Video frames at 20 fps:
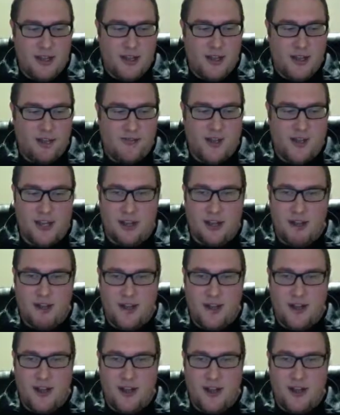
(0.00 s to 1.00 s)
Follow
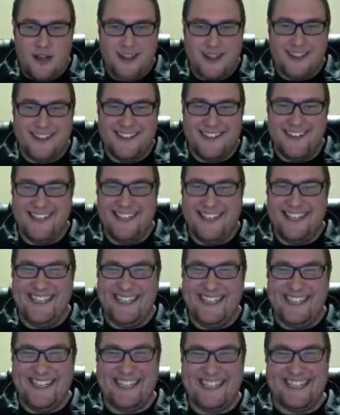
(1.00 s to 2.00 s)
along.
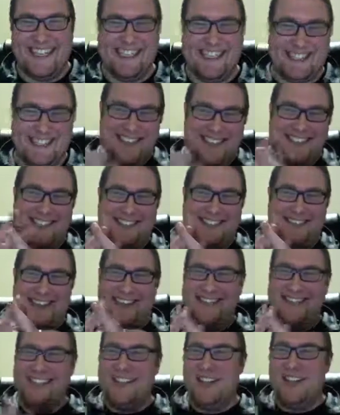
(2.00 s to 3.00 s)
Yes,
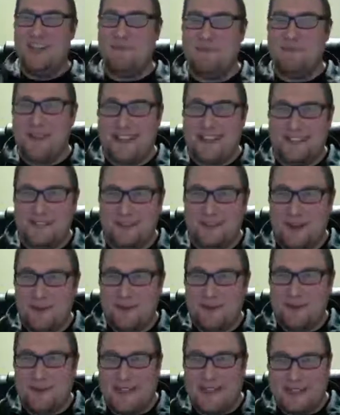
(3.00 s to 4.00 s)
hashtag
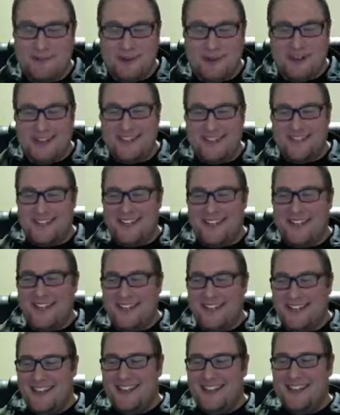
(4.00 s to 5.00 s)
OpenBaseballNZ.